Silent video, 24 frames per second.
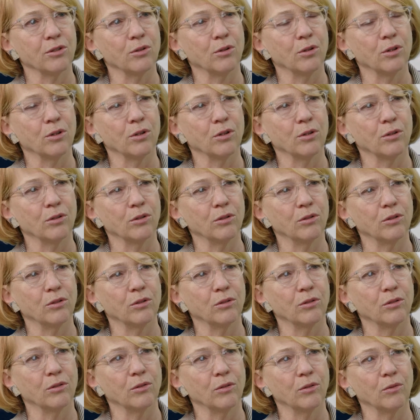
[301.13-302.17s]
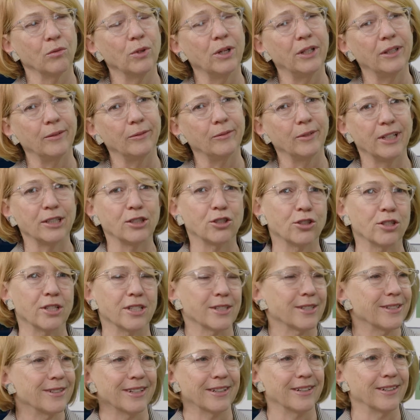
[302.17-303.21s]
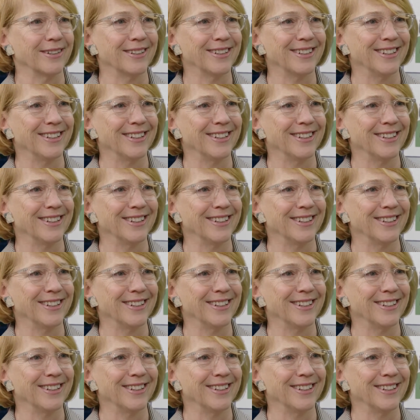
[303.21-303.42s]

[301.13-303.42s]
Or, well, let's just